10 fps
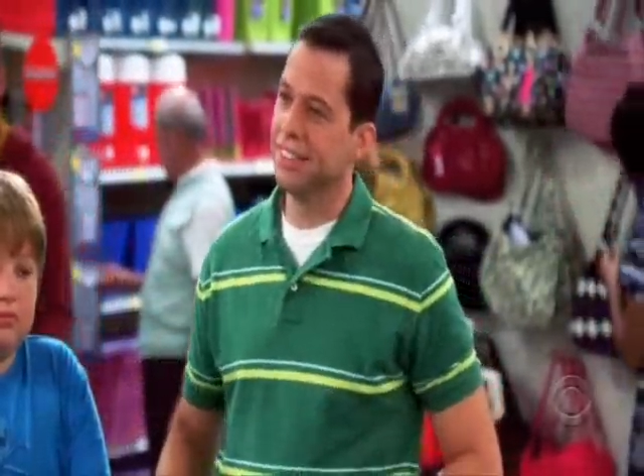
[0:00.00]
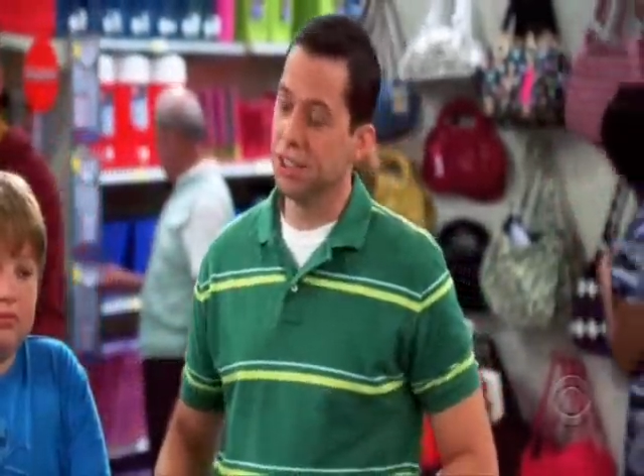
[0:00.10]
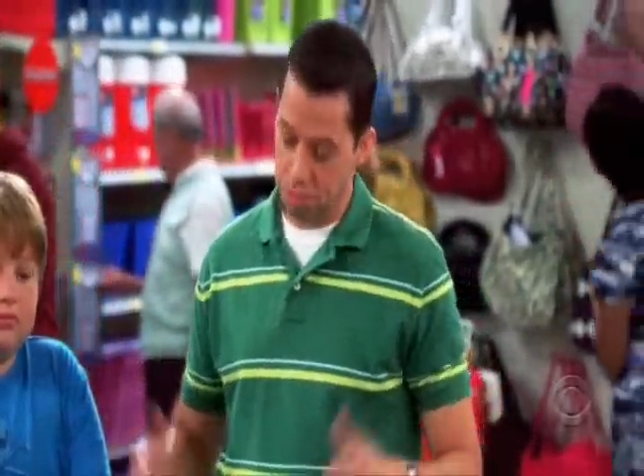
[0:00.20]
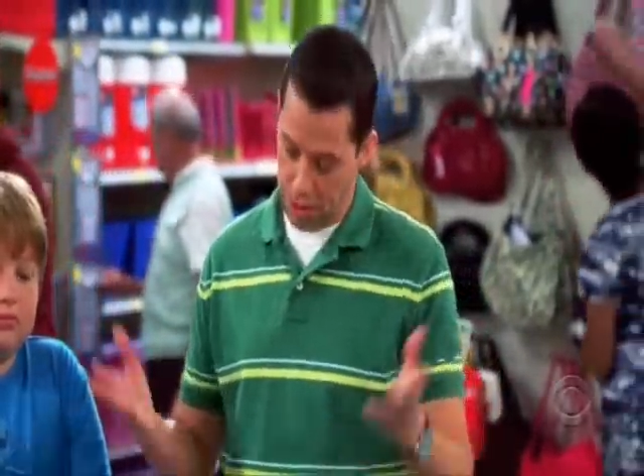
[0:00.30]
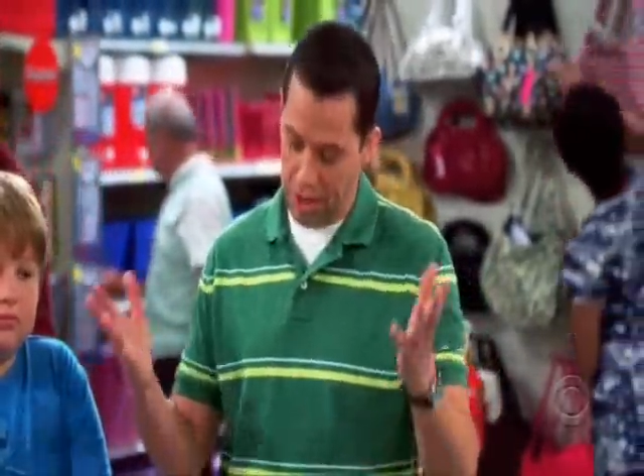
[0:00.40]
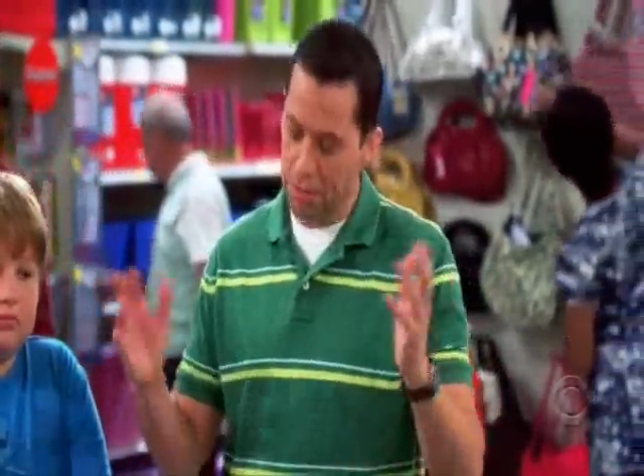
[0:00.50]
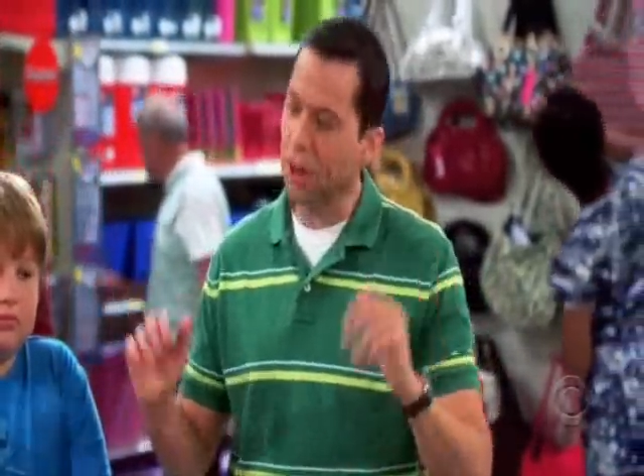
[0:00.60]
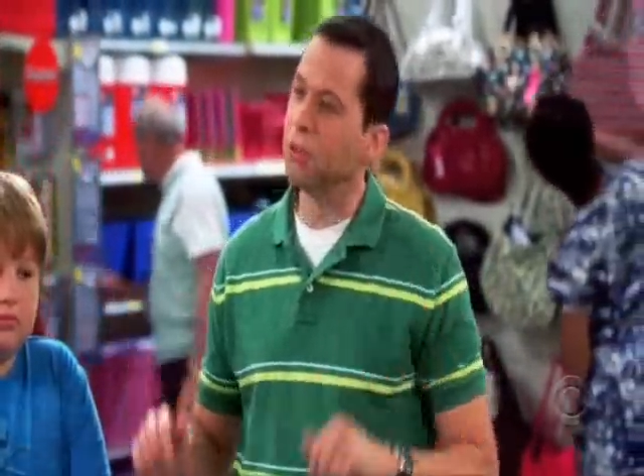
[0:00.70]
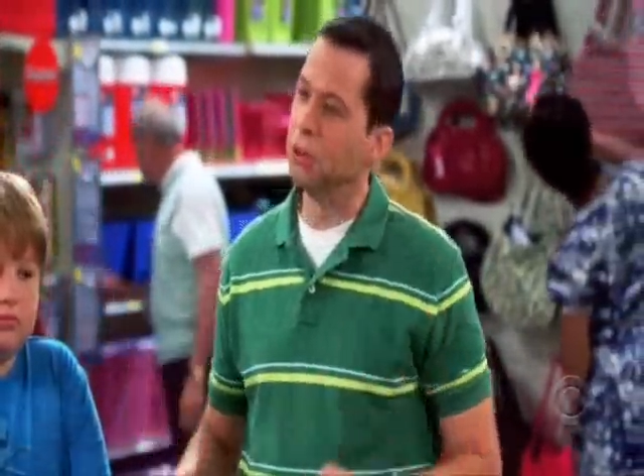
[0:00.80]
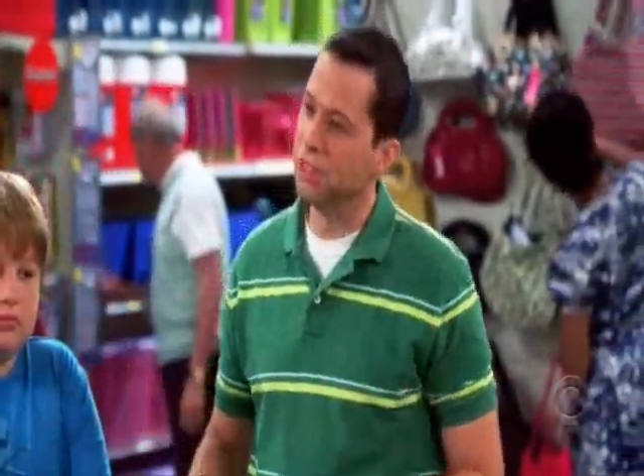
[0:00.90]
just playing
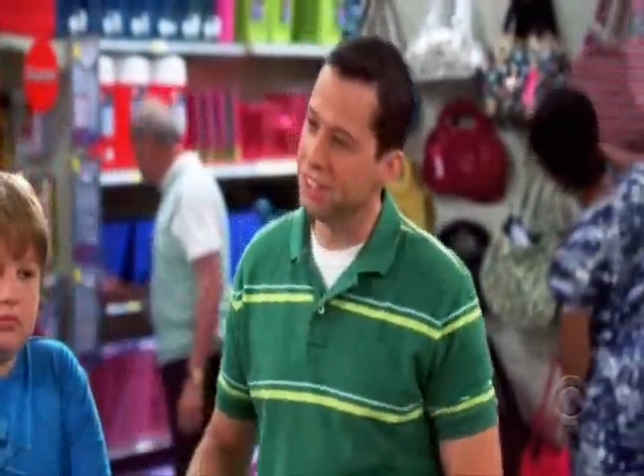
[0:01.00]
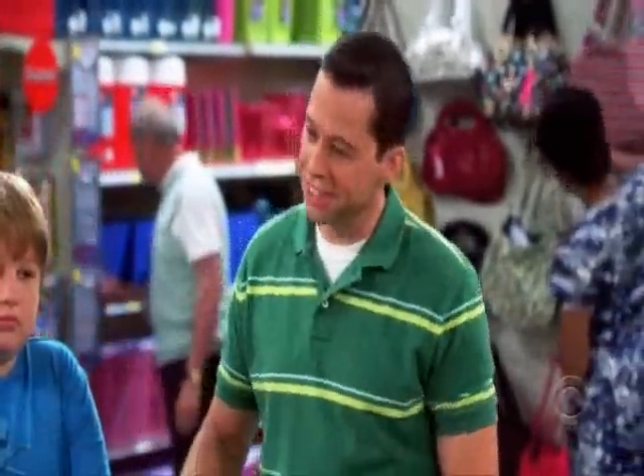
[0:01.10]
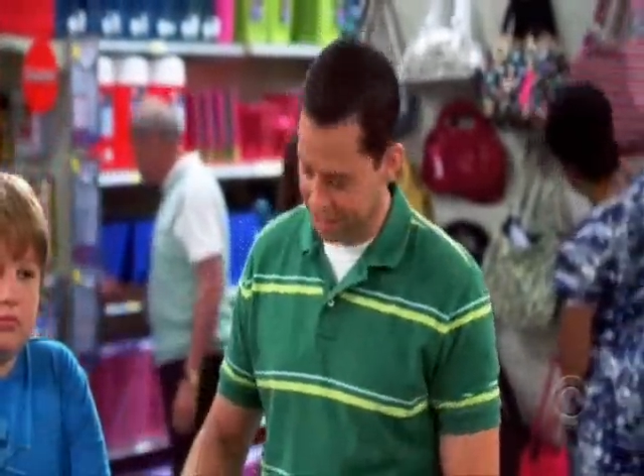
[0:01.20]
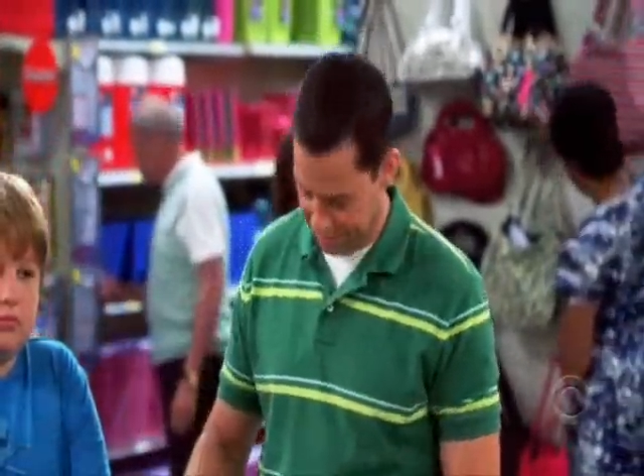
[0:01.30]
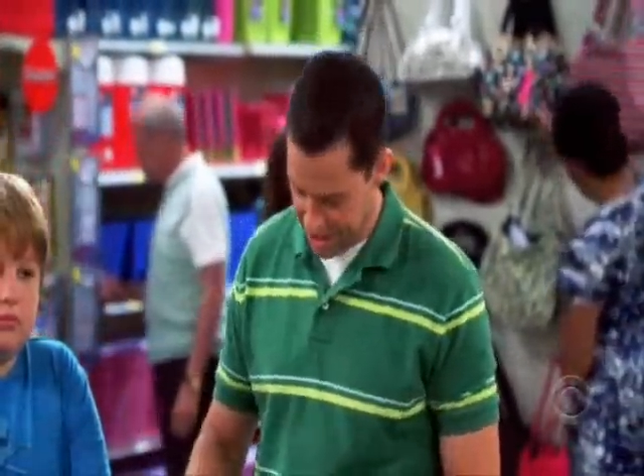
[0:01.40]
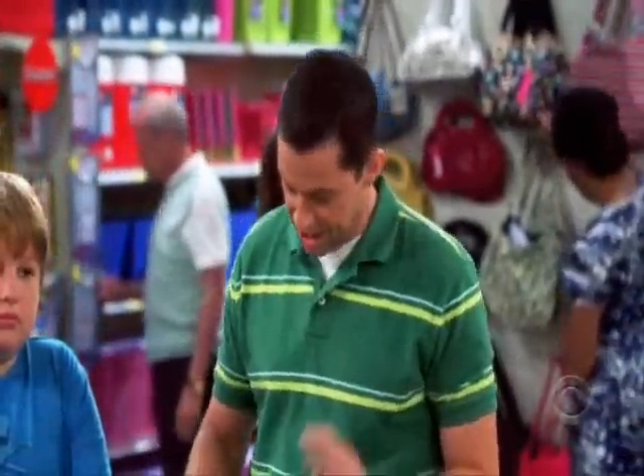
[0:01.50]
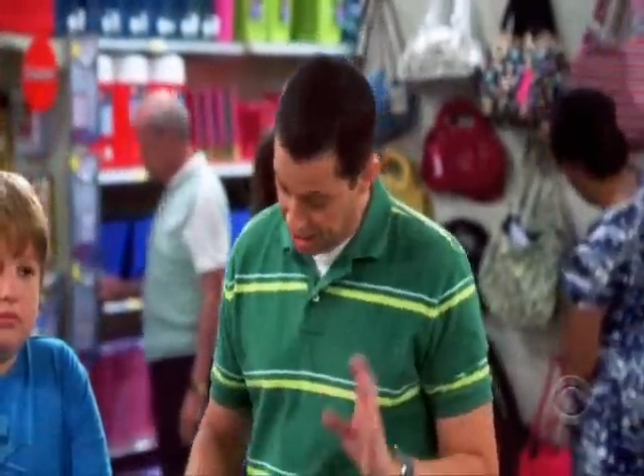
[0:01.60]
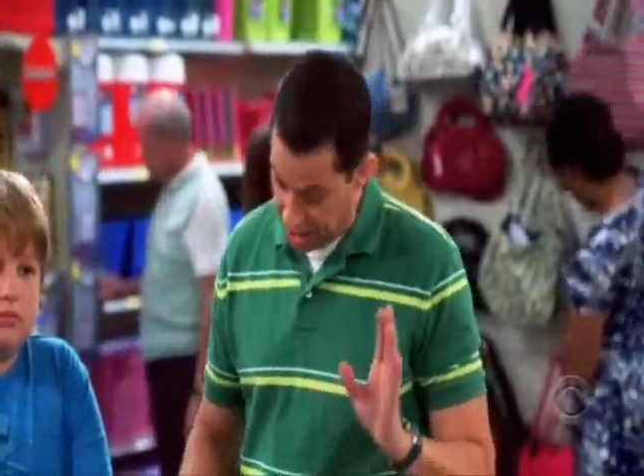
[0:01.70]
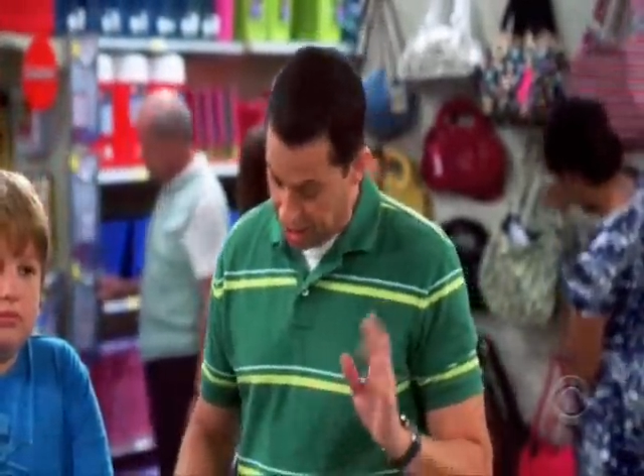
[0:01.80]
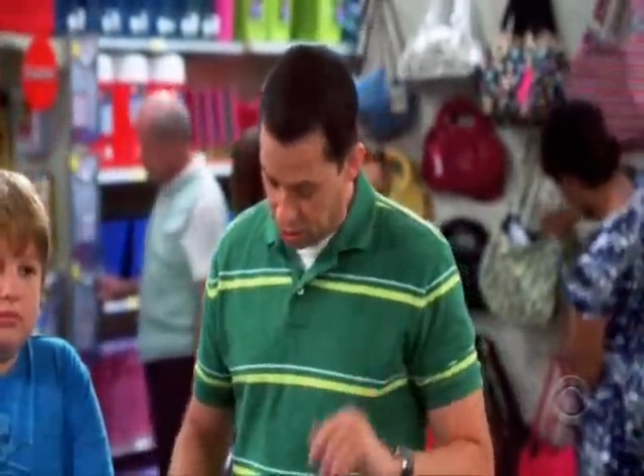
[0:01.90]
by the rules, and
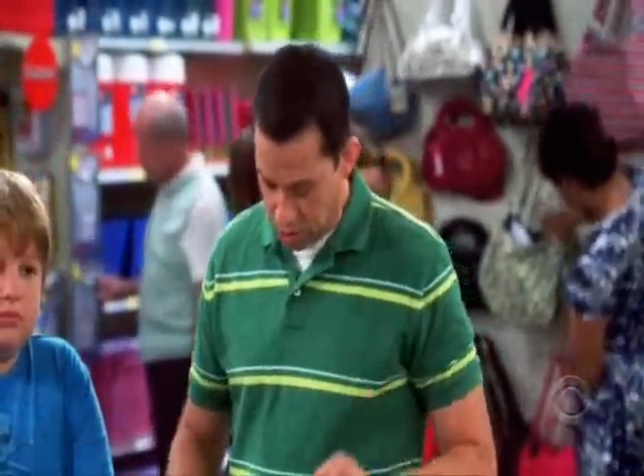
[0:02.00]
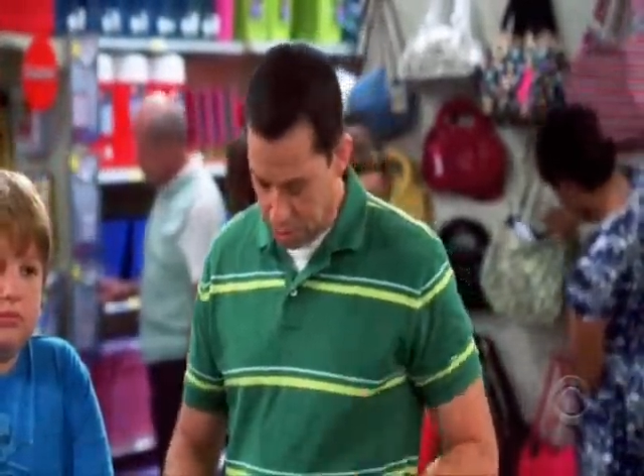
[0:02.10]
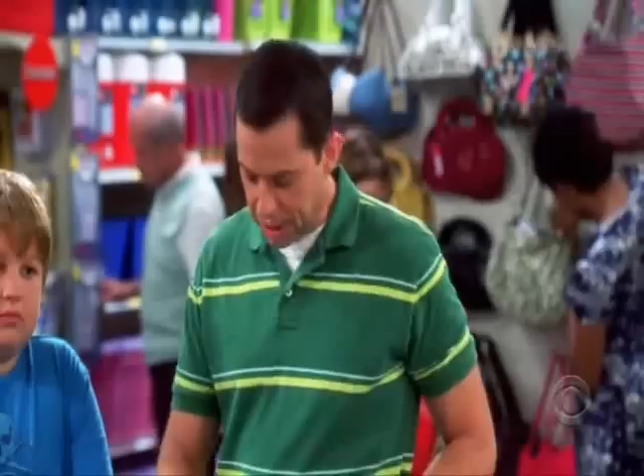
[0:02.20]
wouldn't